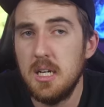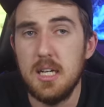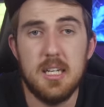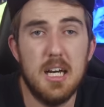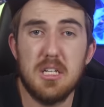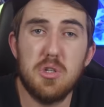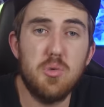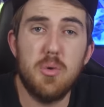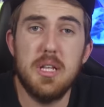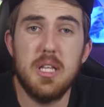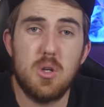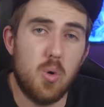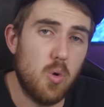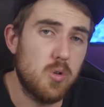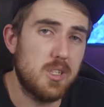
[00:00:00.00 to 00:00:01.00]
It doesn't really
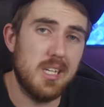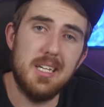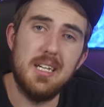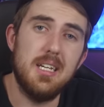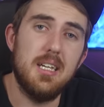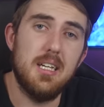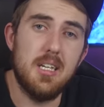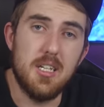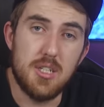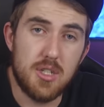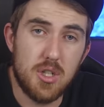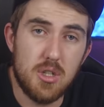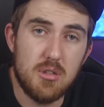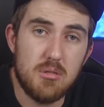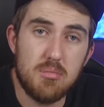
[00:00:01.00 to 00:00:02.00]
cause any
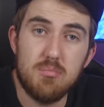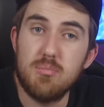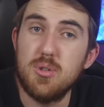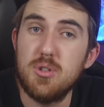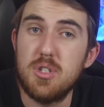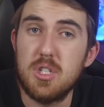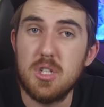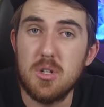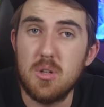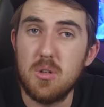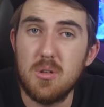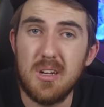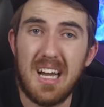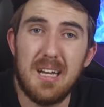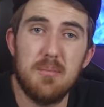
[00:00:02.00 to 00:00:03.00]
issues, you're
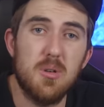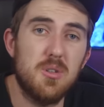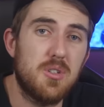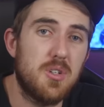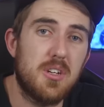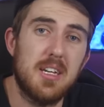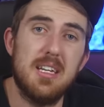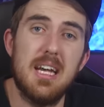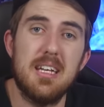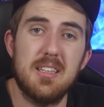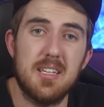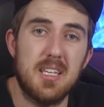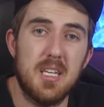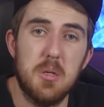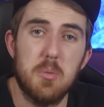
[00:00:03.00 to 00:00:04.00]
still able to connect
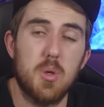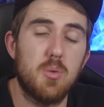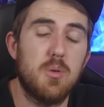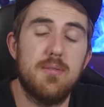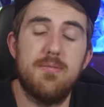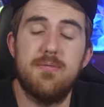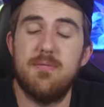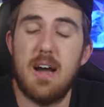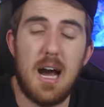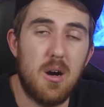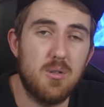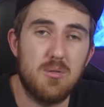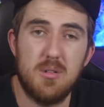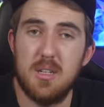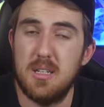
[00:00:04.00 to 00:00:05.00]
the keyboard with
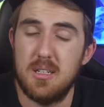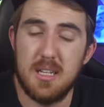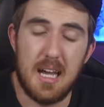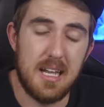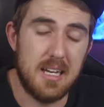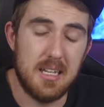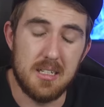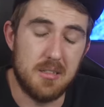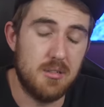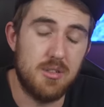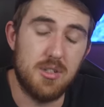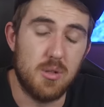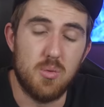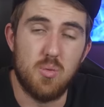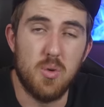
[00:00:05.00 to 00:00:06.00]
out it and it
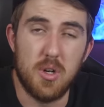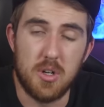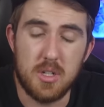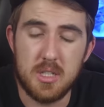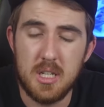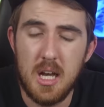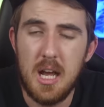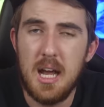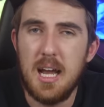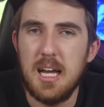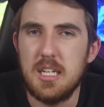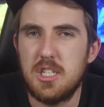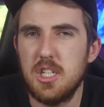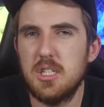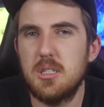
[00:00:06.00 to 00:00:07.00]
still works.
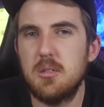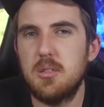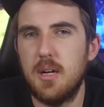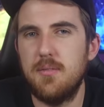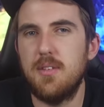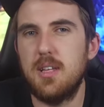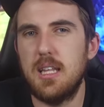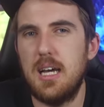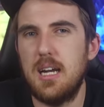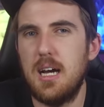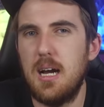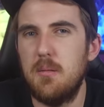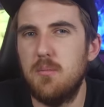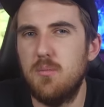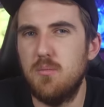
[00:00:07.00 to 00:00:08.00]
It's just something that
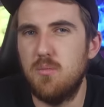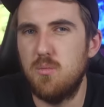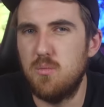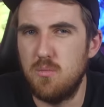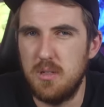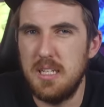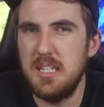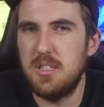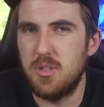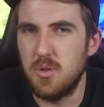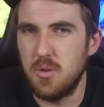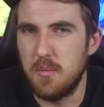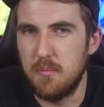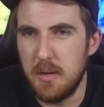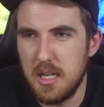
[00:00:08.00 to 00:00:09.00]
I need
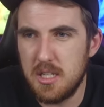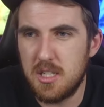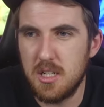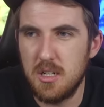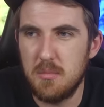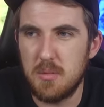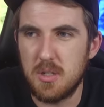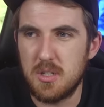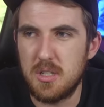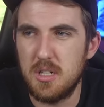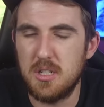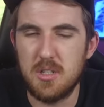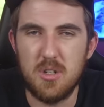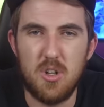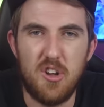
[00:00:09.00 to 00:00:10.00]
to mention because
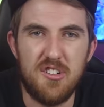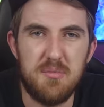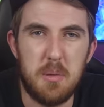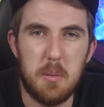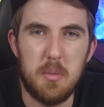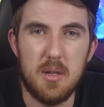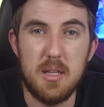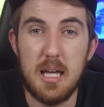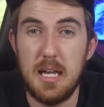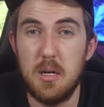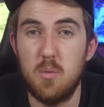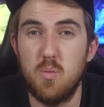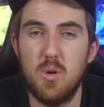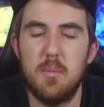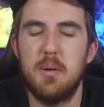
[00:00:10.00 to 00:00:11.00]
there's a lot of people
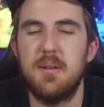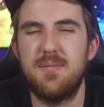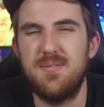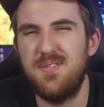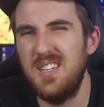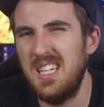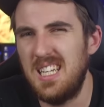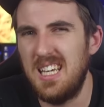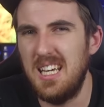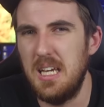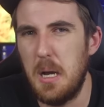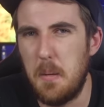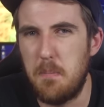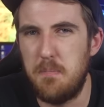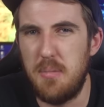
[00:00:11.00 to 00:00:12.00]
that will be finicky
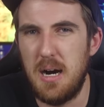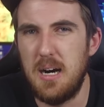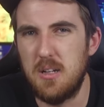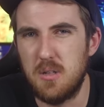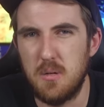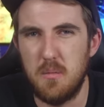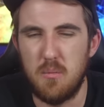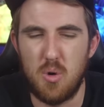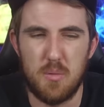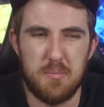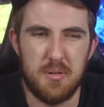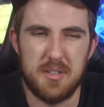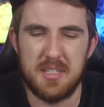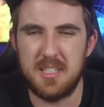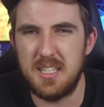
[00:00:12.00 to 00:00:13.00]
about a more
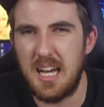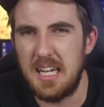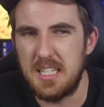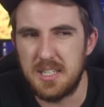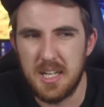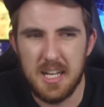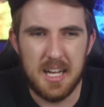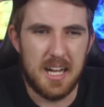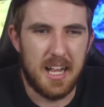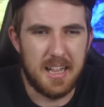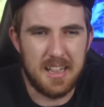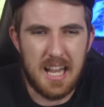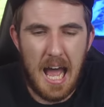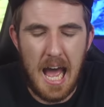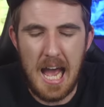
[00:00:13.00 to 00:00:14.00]
precise
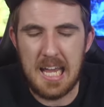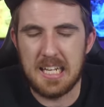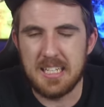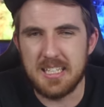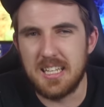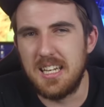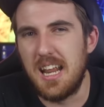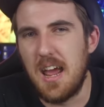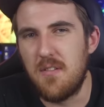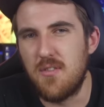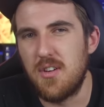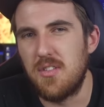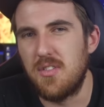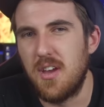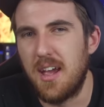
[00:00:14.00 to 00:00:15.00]
lines and
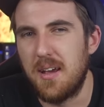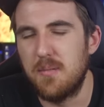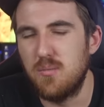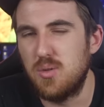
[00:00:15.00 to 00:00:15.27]
everything.